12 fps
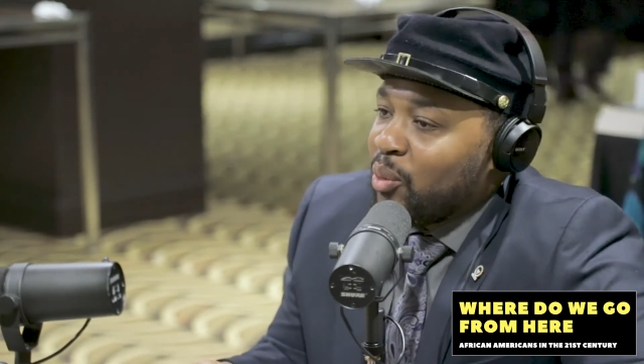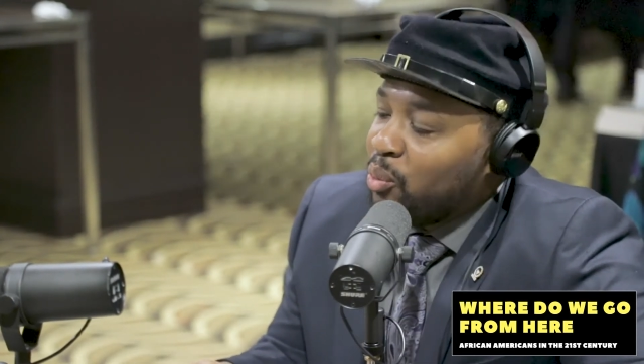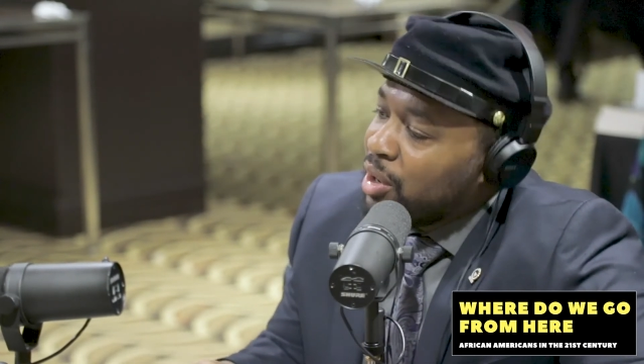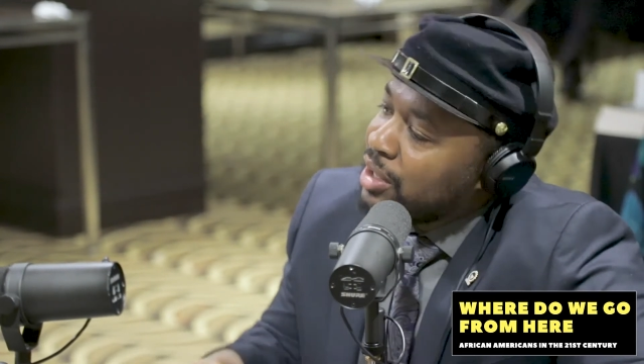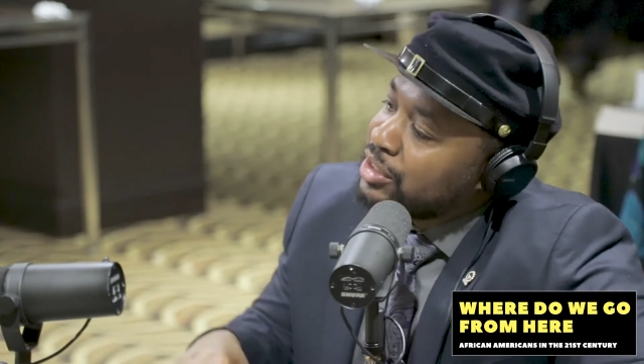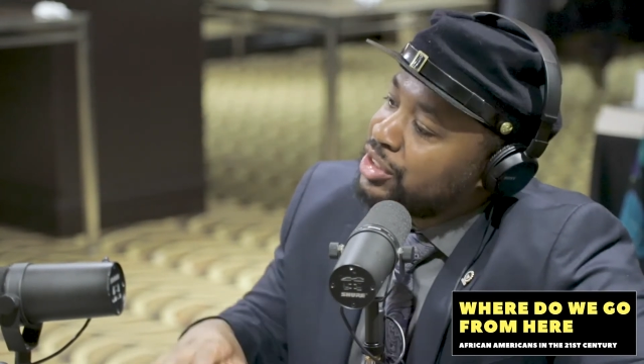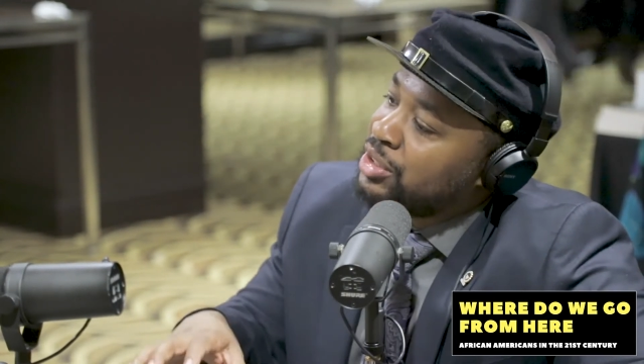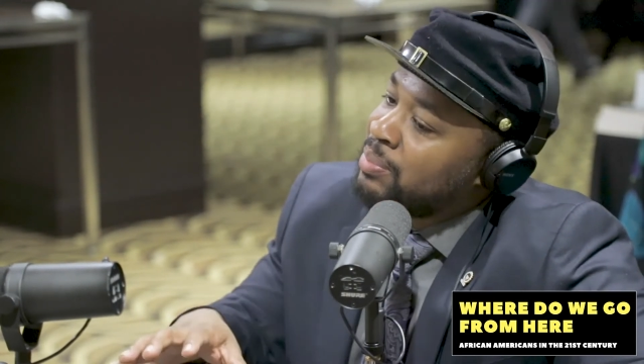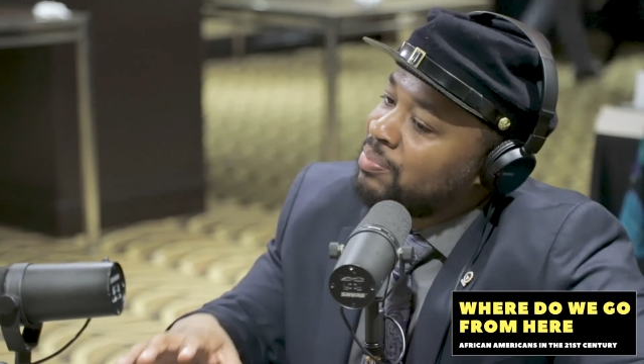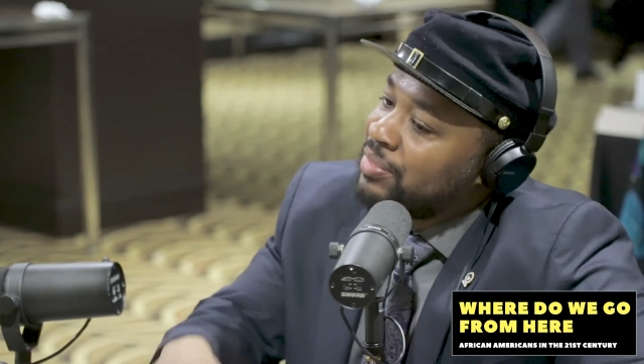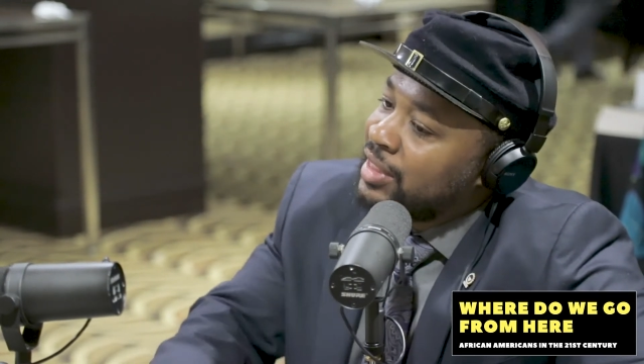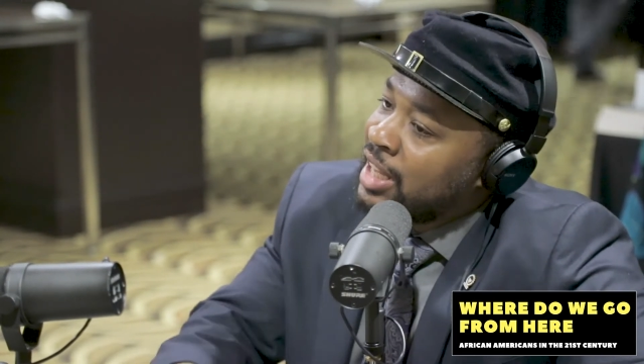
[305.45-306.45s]
What are
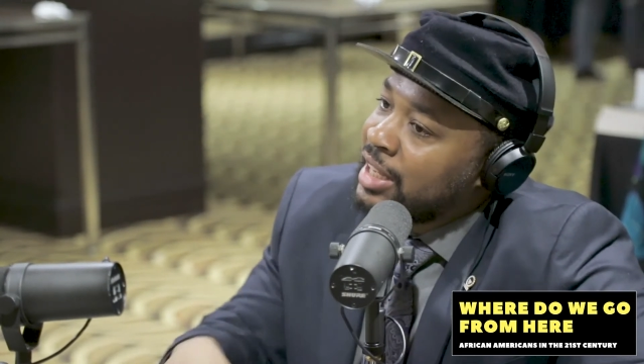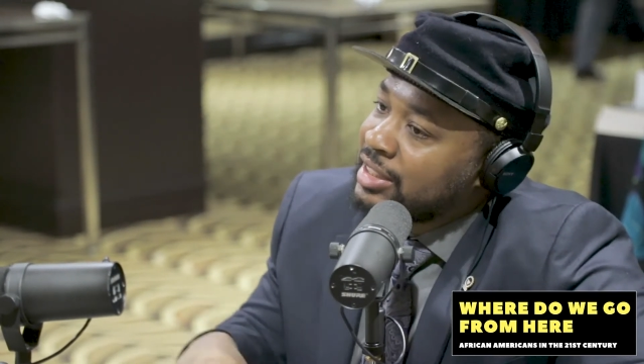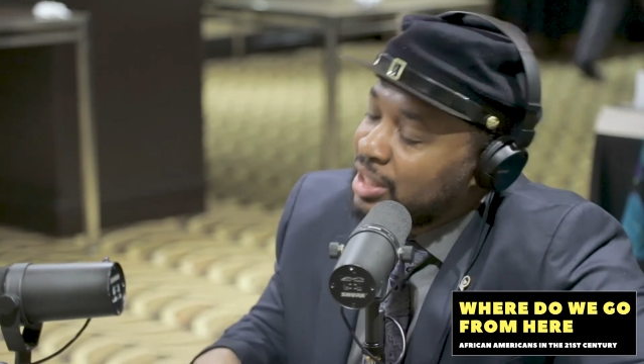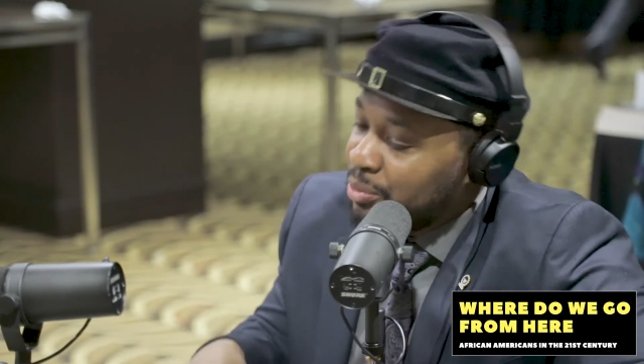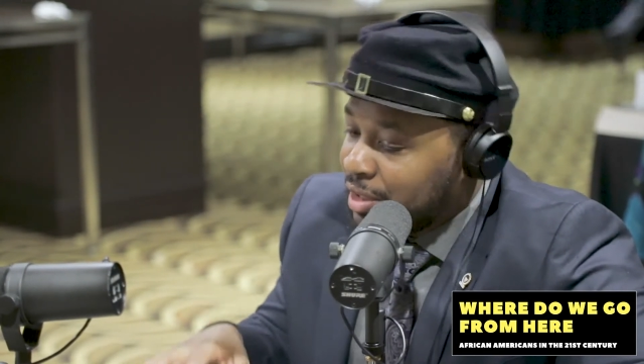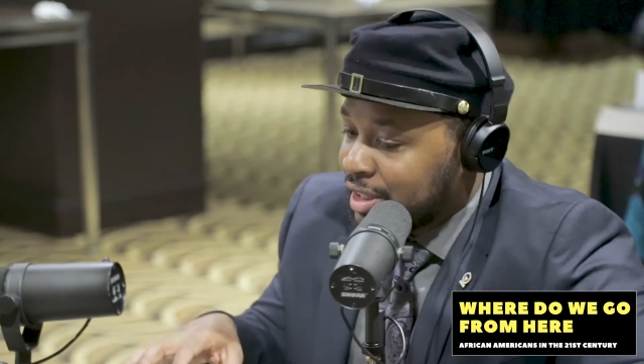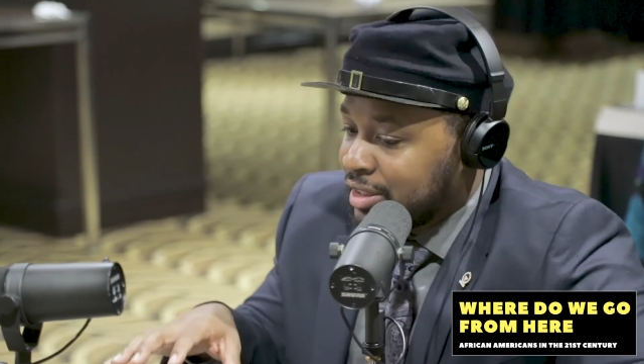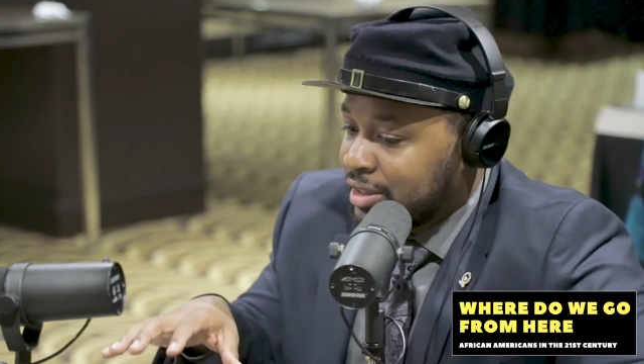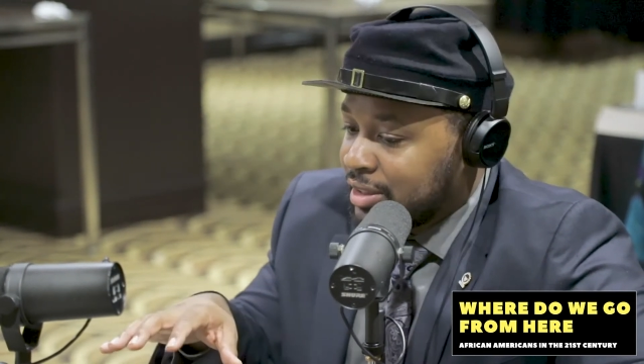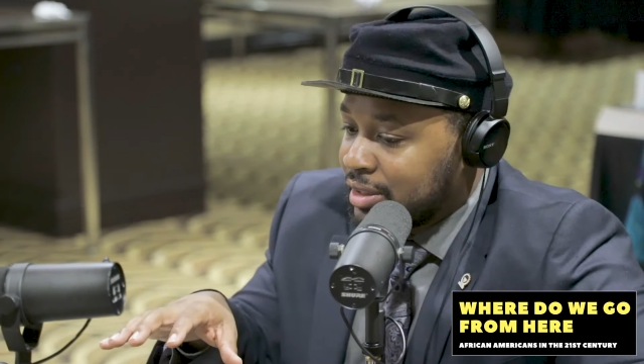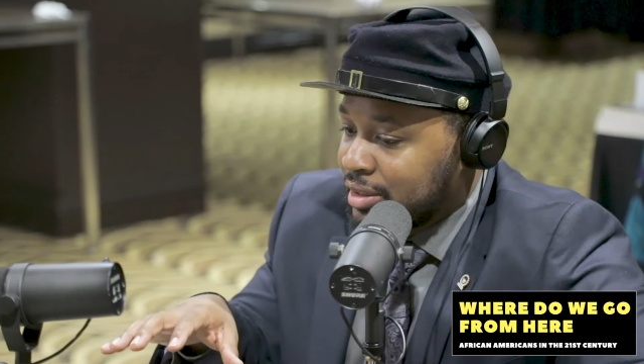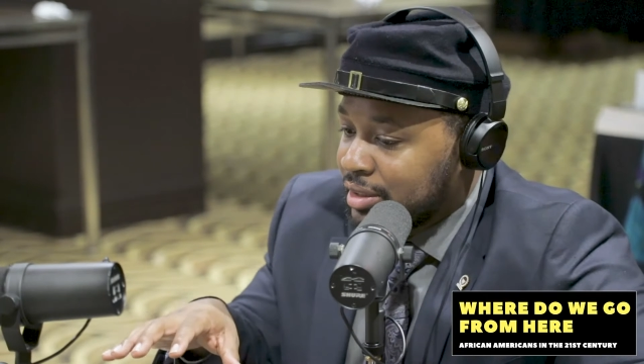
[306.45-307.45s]
some things that we
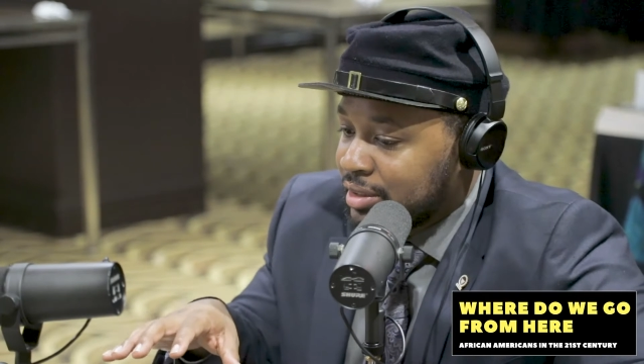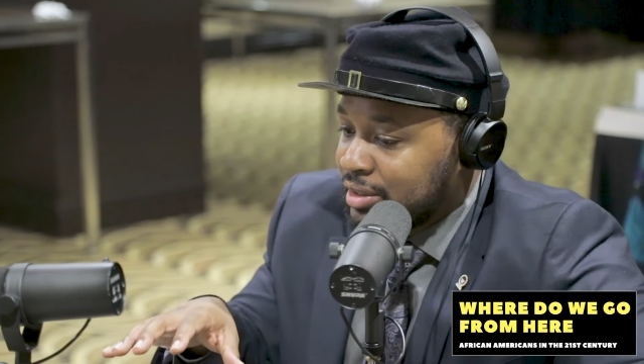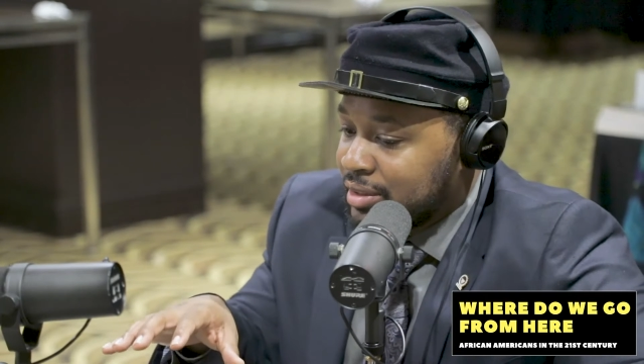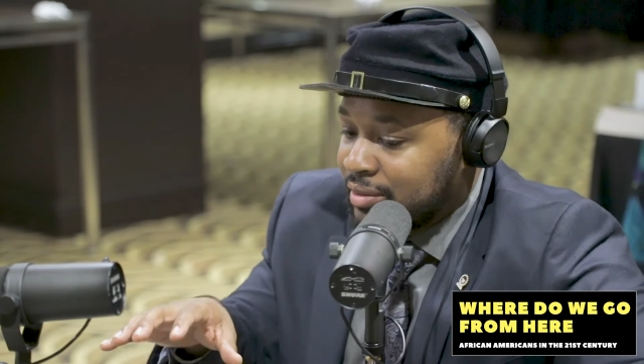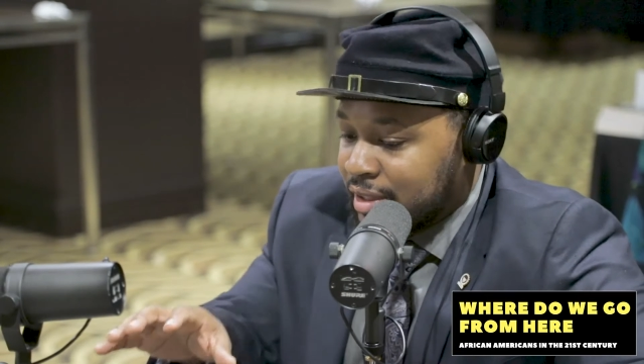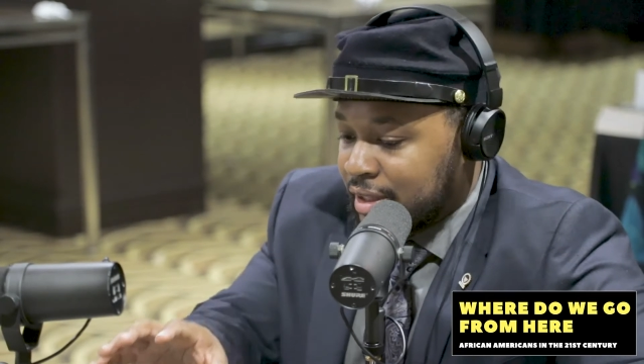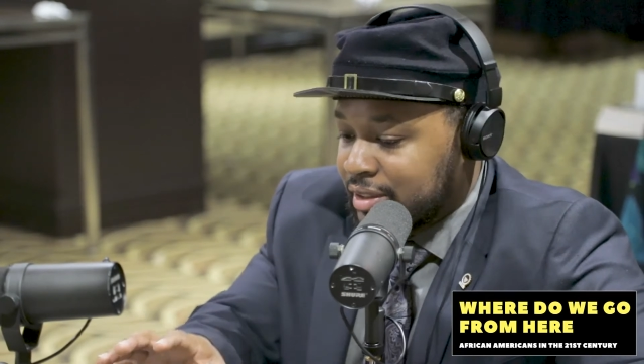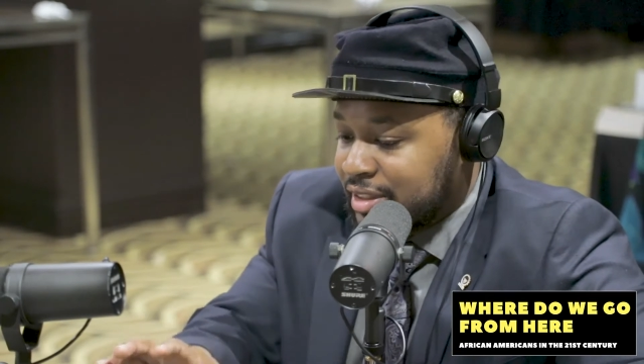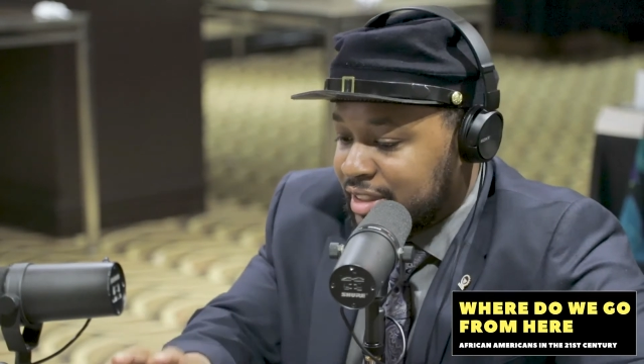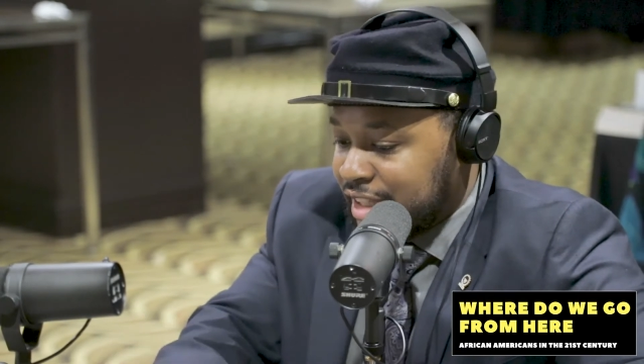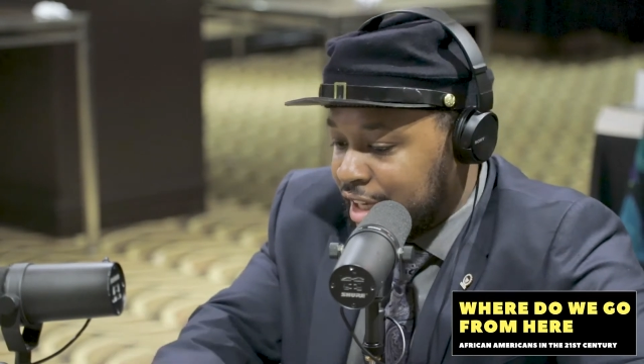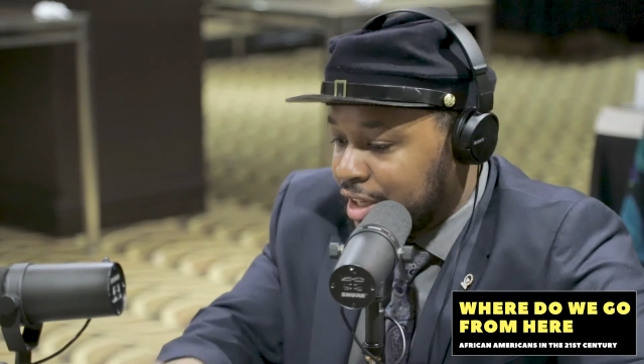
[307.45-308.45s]
can
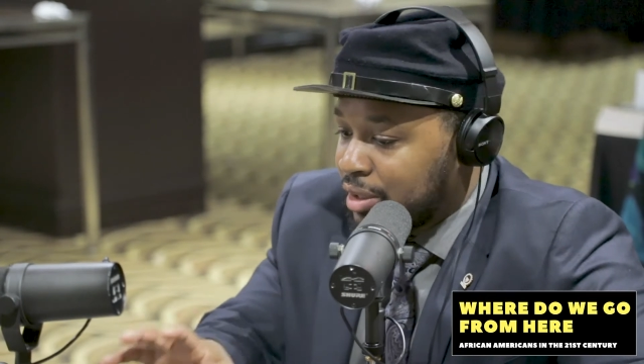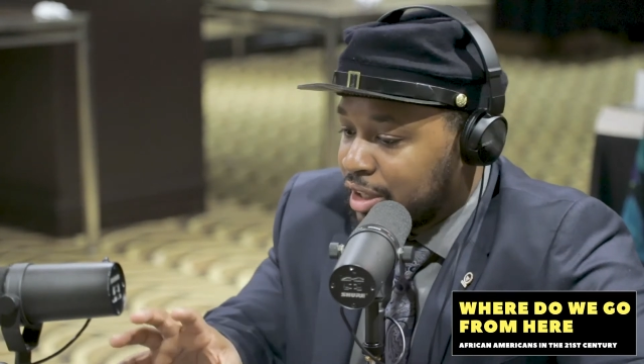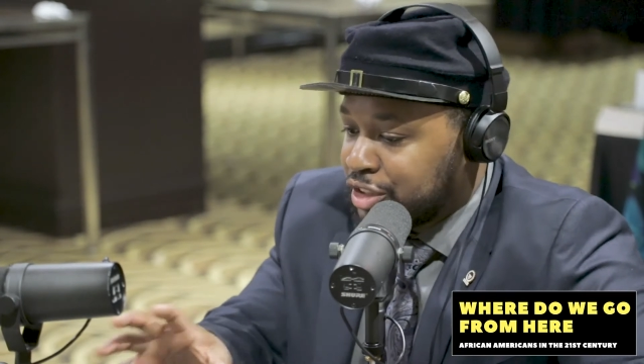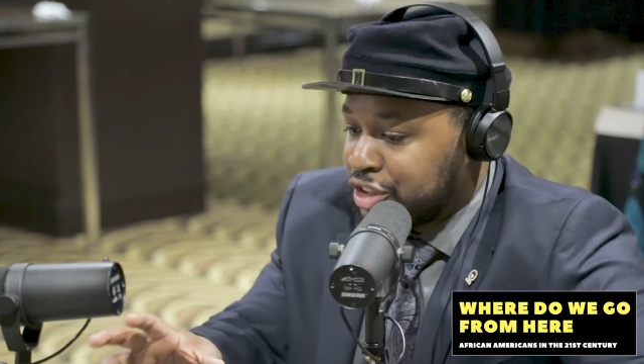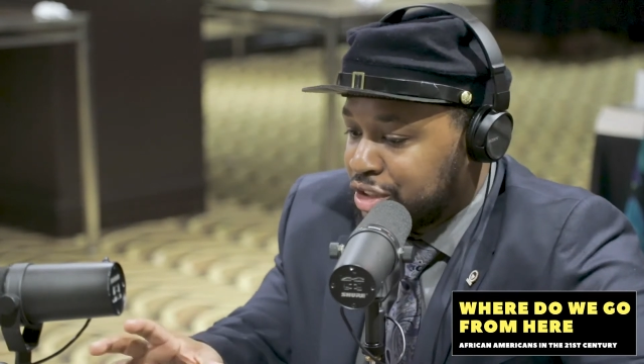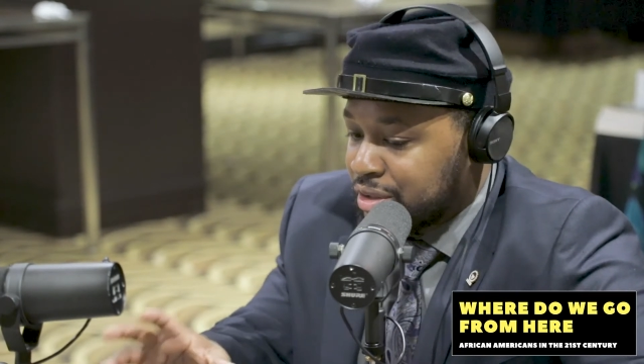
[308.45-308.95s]
tell or